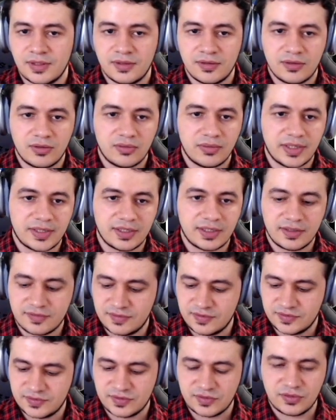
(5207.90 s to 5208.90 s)
All right, that
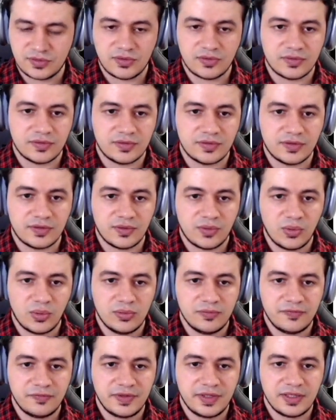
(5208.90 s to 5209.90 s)
does it on the whole
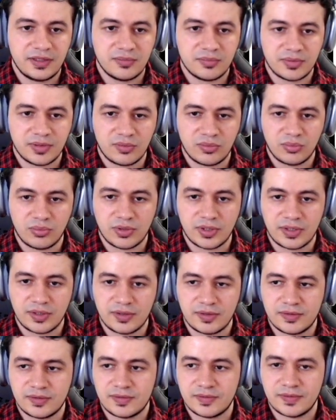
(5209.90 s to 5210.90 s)
thing, but we want to
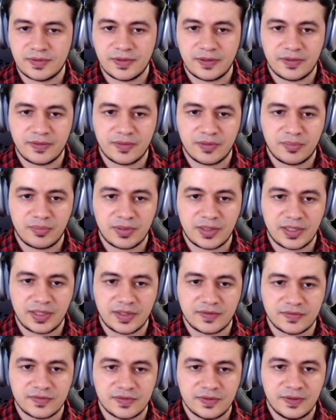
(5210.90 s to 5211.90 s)
apply
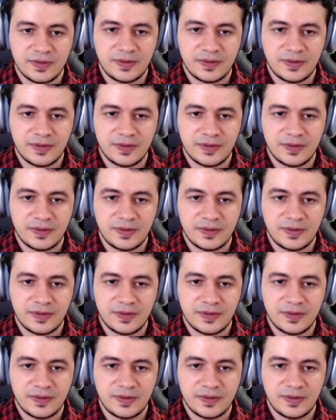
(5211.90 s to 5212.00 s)
it